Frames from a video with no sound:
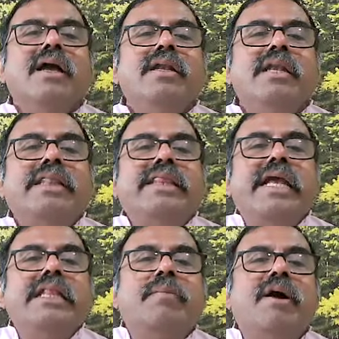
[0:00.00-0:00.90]
Nothing
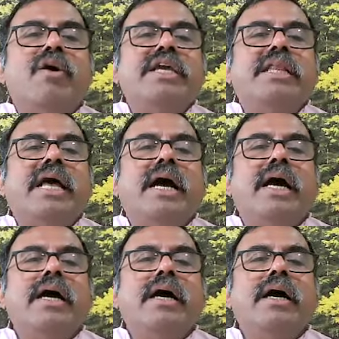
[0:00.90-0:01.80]
in the Bhagavad Gita
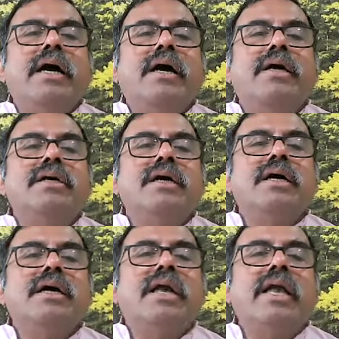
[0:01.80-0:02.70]

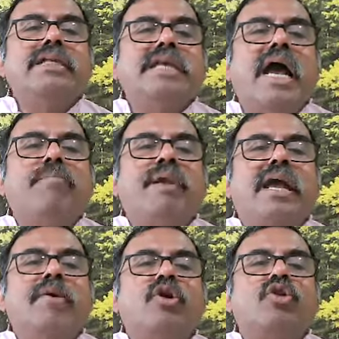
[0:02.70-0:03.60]
is
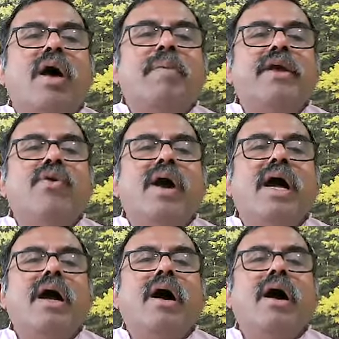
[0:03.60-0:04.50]
applicable to Dwapara
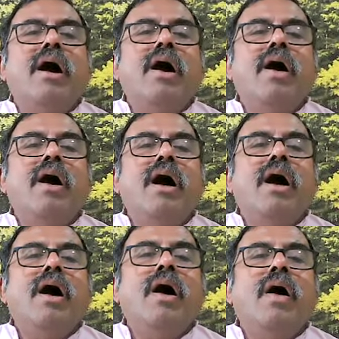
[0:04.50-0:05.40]
Yuga
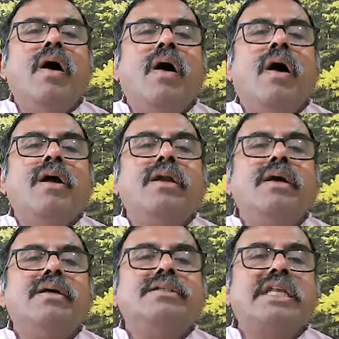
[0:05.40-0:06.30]
or
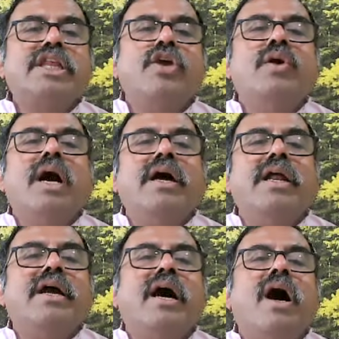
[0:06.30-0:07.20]
Satya
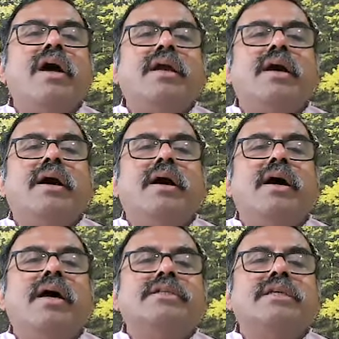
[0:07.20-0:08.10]
Yuga
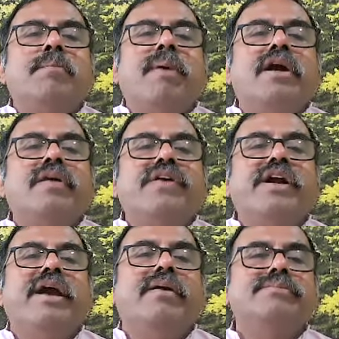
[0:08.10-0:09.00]
or some part of
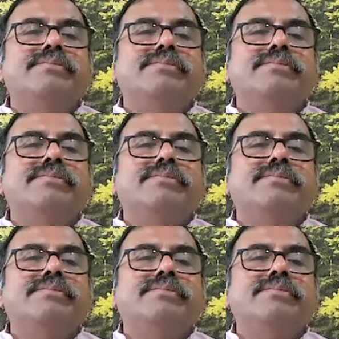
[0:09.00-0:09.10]
India.